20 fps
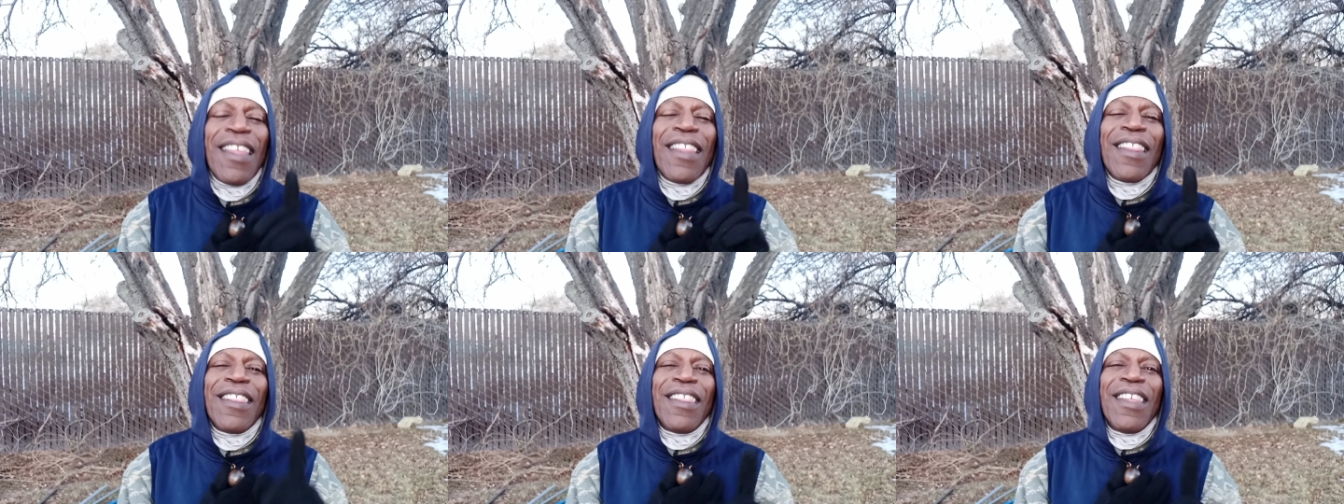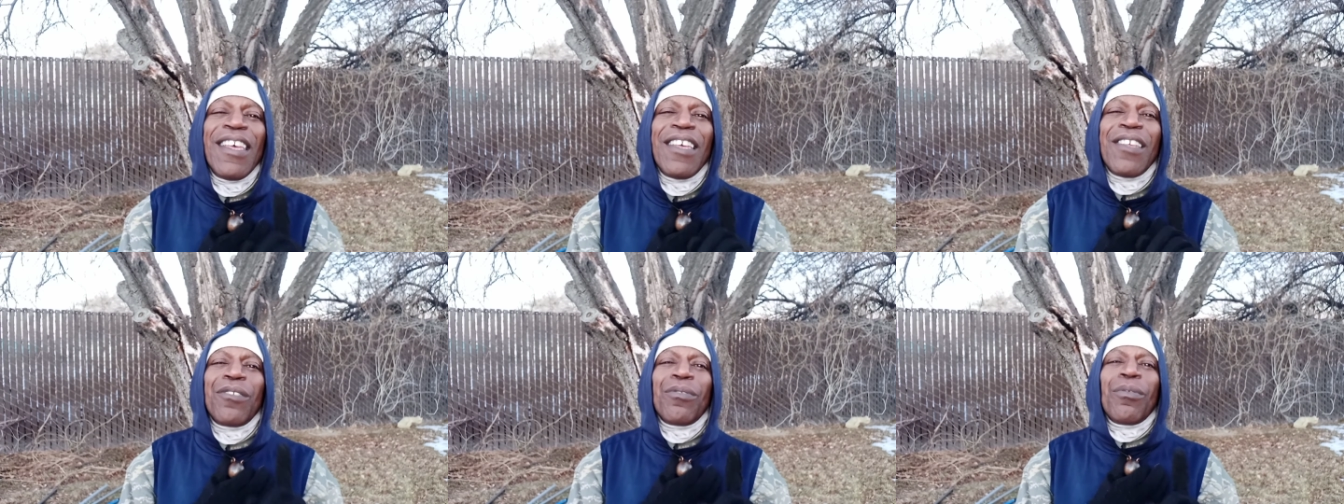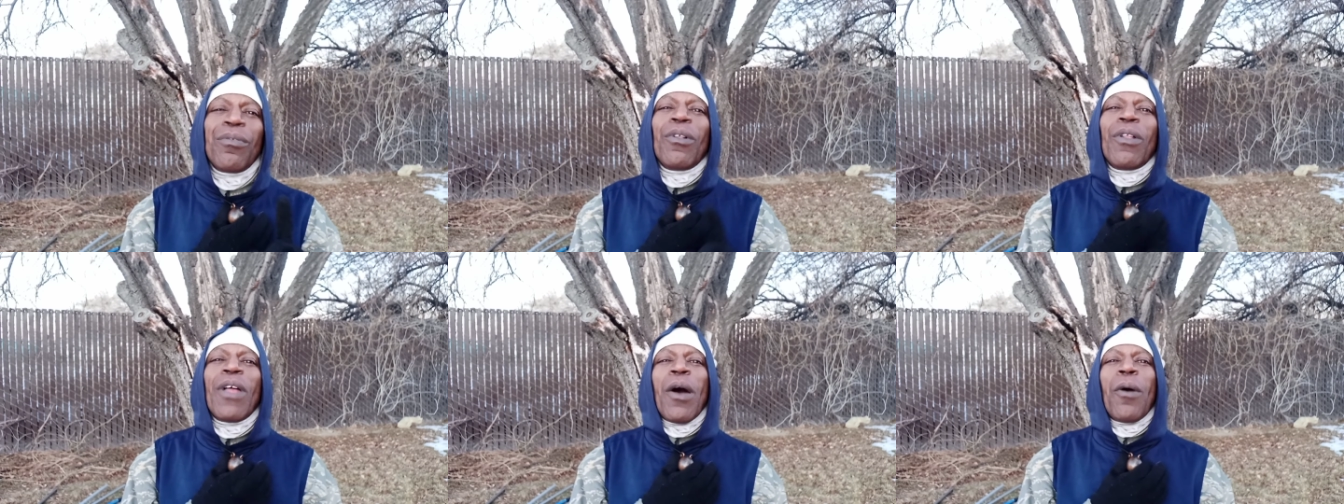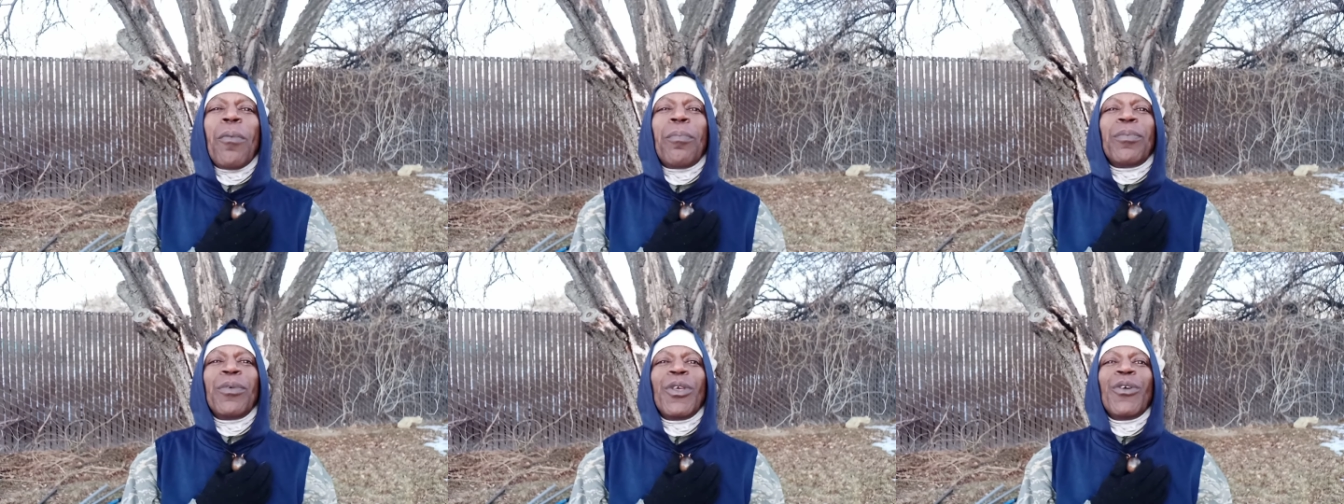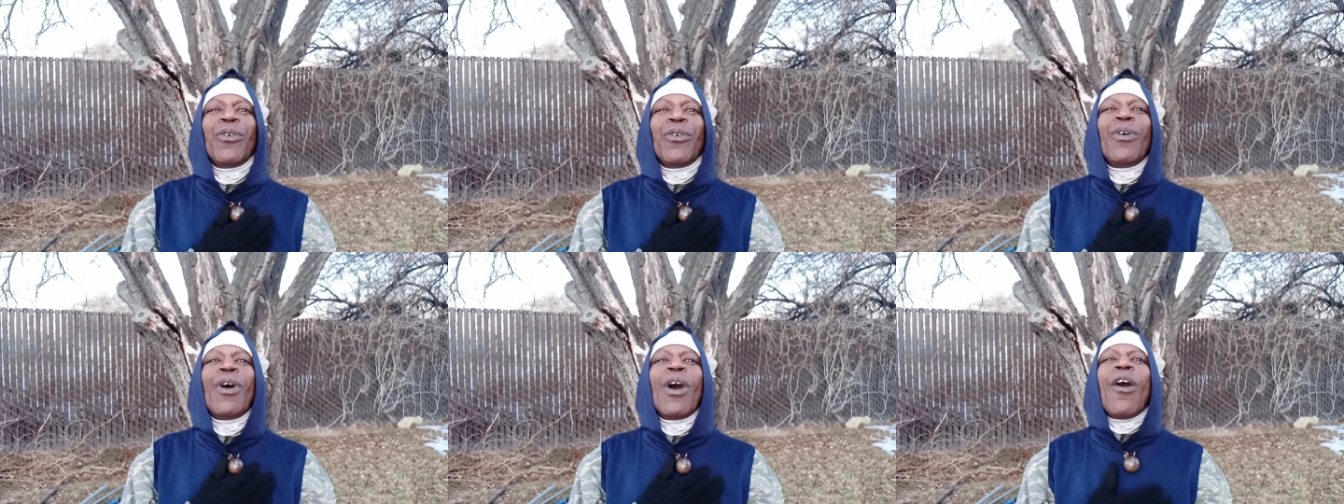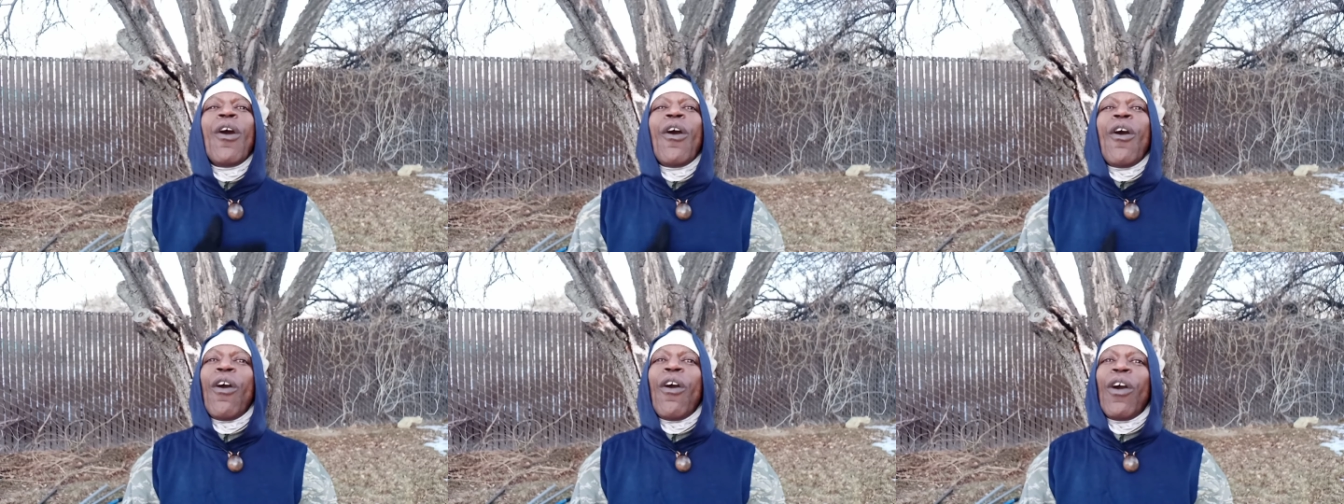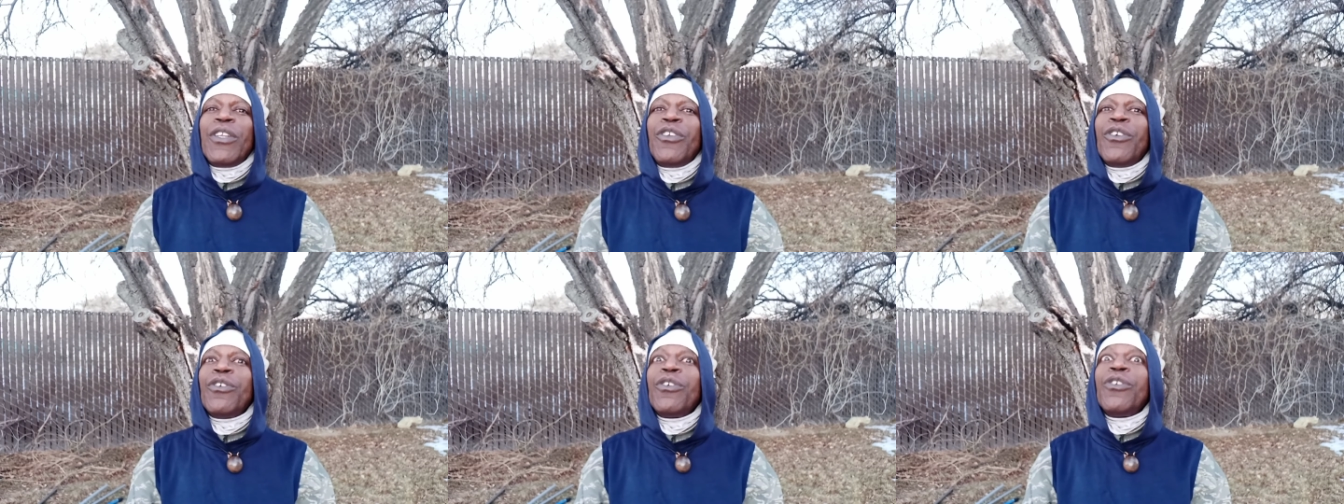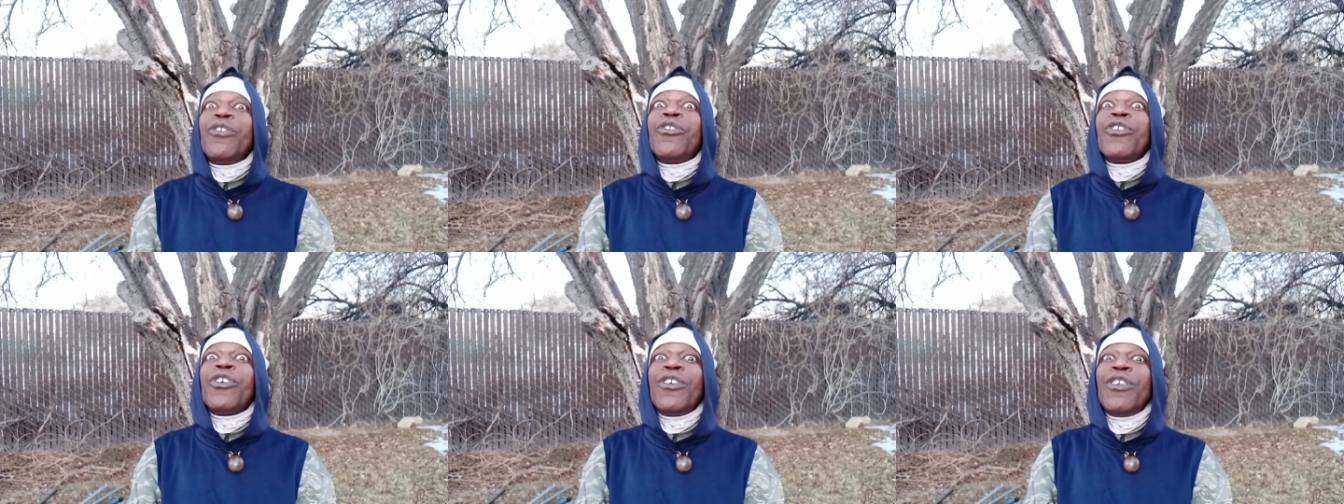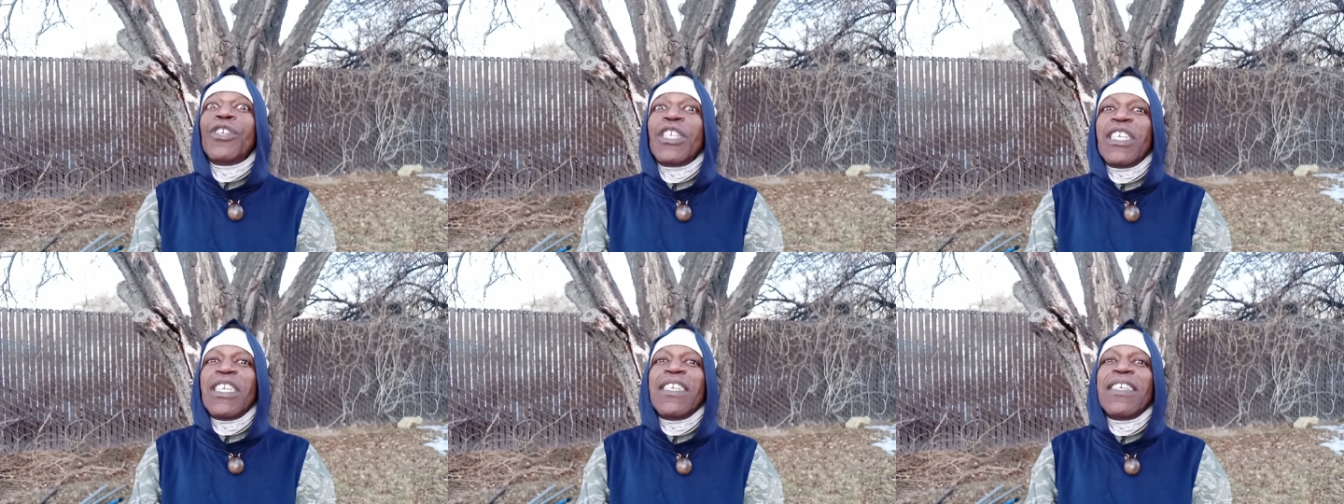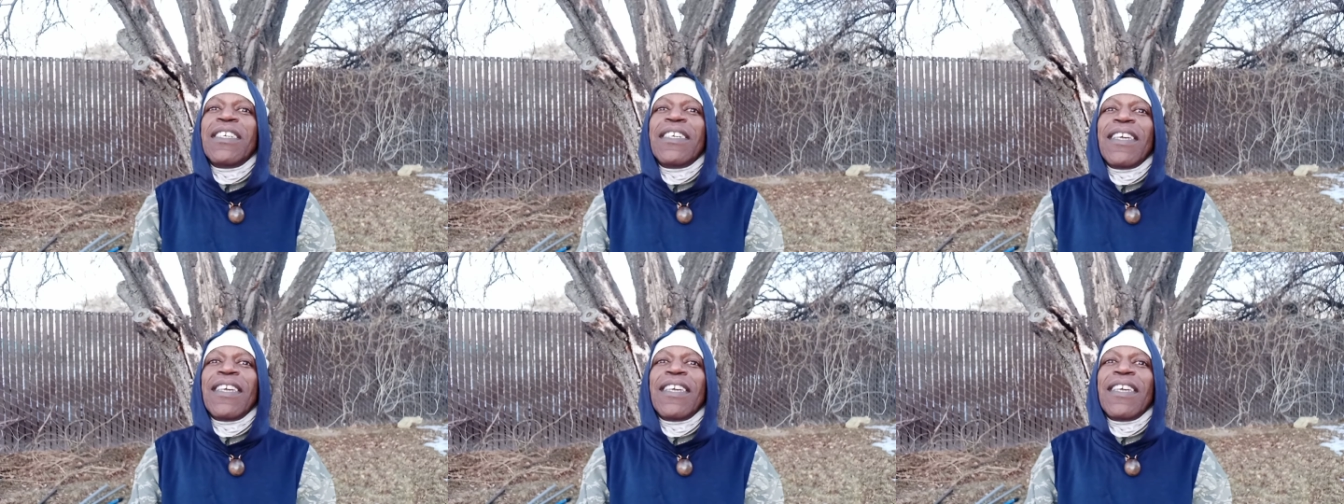this will help you on your journey.